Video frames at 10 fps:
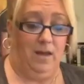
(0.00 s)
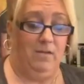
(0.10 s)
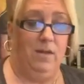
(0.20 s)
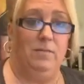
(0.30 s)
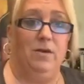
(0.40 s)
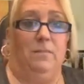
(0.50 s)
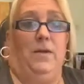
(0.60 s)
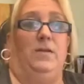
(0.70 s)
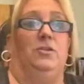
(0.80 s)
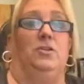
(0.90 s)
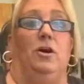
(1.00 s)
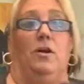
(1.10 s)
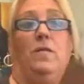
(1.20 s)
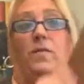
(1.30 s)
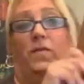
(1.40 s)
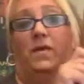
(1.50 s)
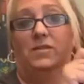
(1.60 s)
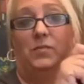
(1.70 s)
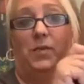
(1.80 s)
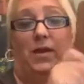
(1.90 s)
and maybe your pages are
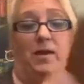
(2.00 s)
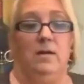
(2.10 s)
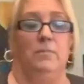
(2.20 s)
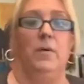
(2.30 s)
this big,